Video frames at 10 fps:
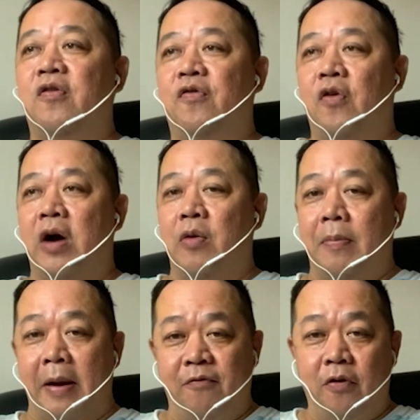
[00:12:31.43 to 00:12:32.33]
for our
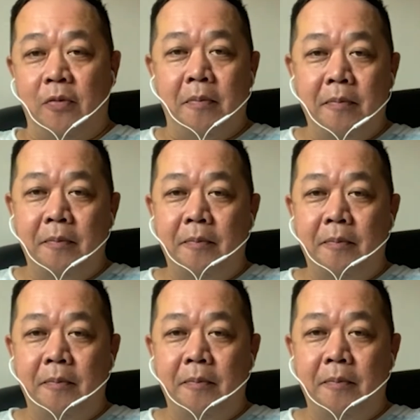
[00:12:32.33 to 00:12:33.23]
platform.
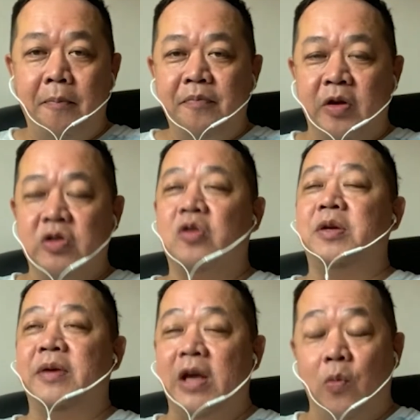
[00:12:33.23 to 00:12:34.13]
Also,
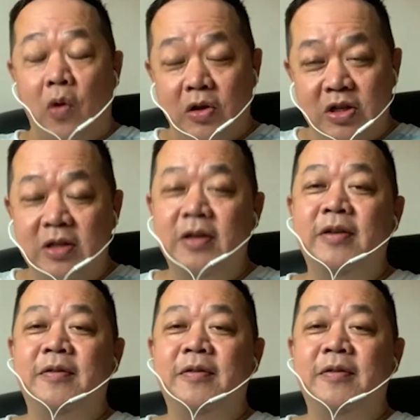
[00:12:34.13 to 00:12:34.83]
people can watch.